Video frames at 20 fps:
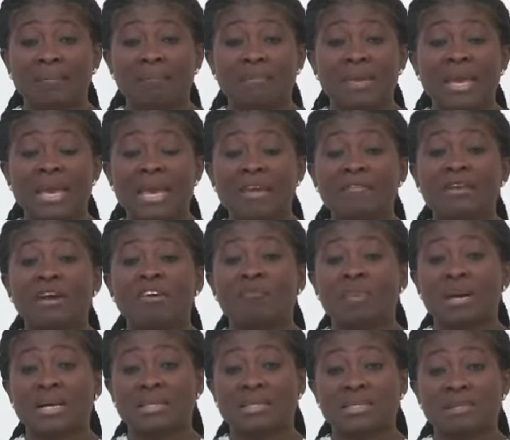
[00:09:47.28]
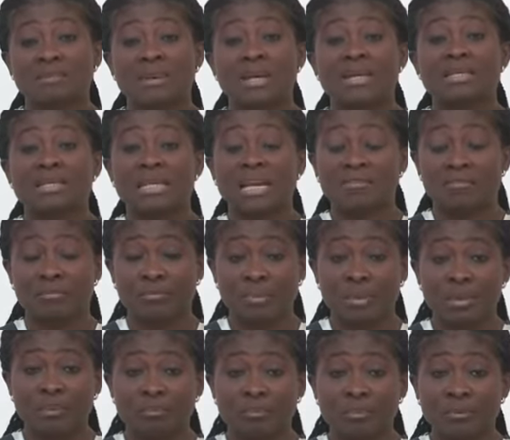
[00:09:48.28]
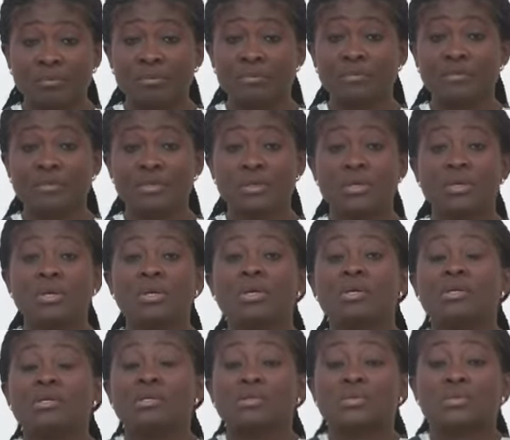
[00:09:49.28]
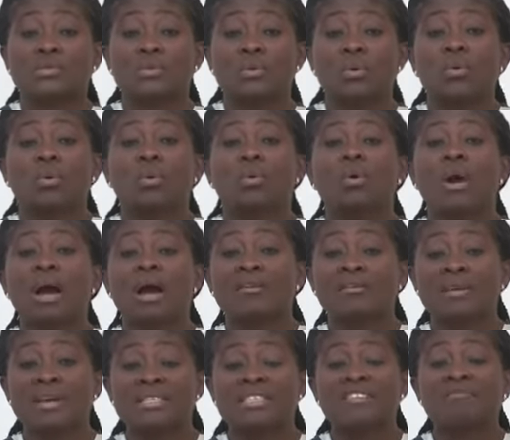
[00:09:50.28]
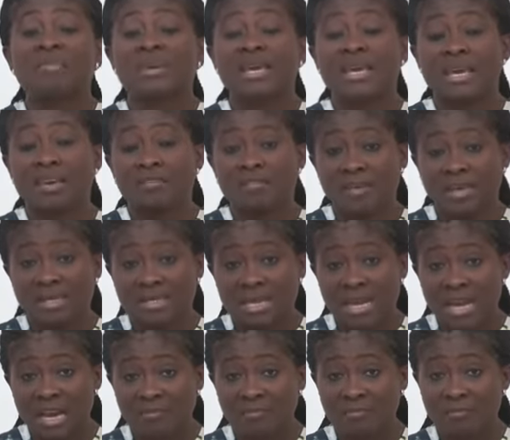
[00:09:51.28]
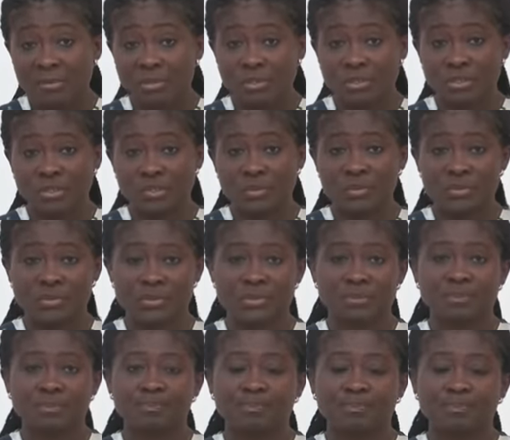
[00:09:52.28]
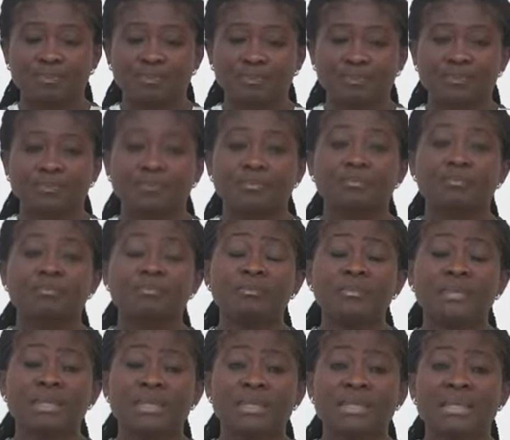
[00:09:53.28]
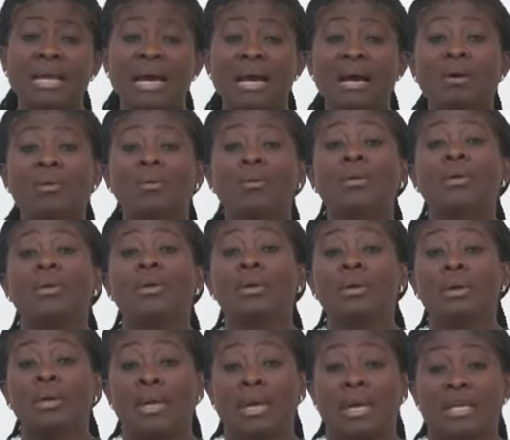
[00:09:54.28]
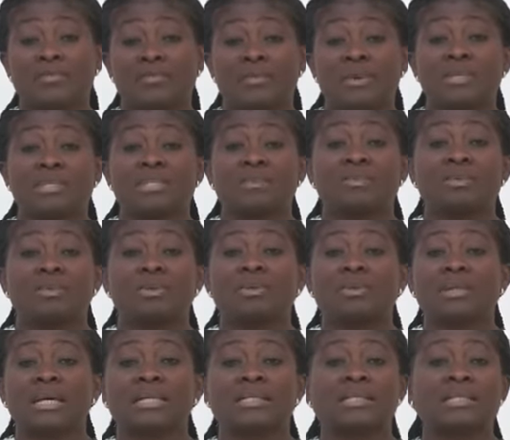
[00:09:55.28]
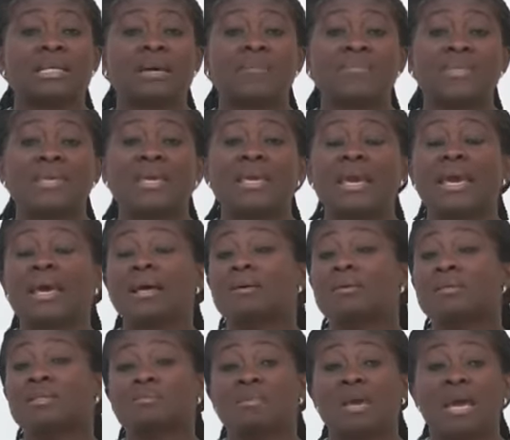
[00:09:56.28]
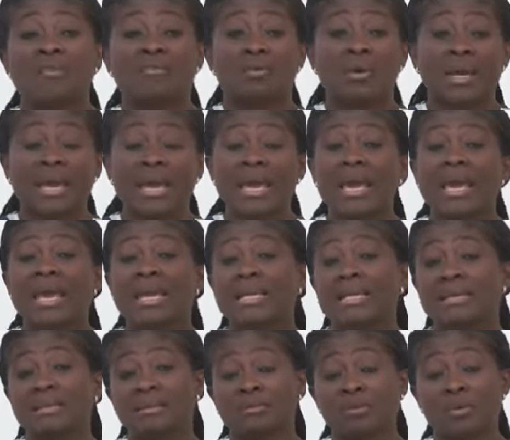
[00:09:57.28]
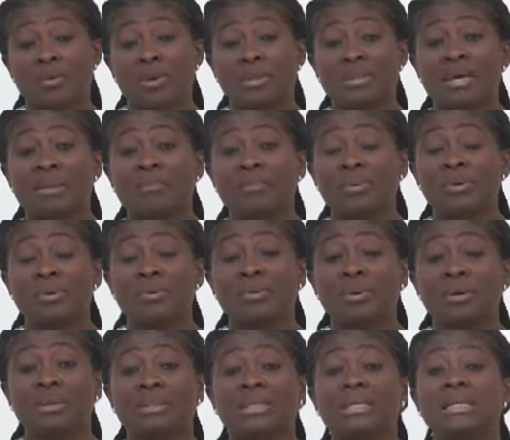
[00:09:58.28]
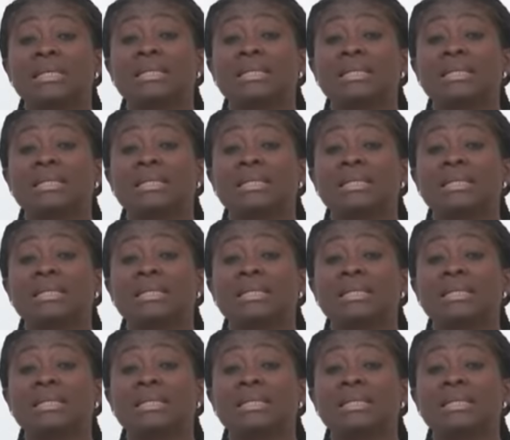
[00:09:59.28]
behavior of participants have improved. So aggressive behaviors have reduced. Now, it's possible that something else may have occurred during that period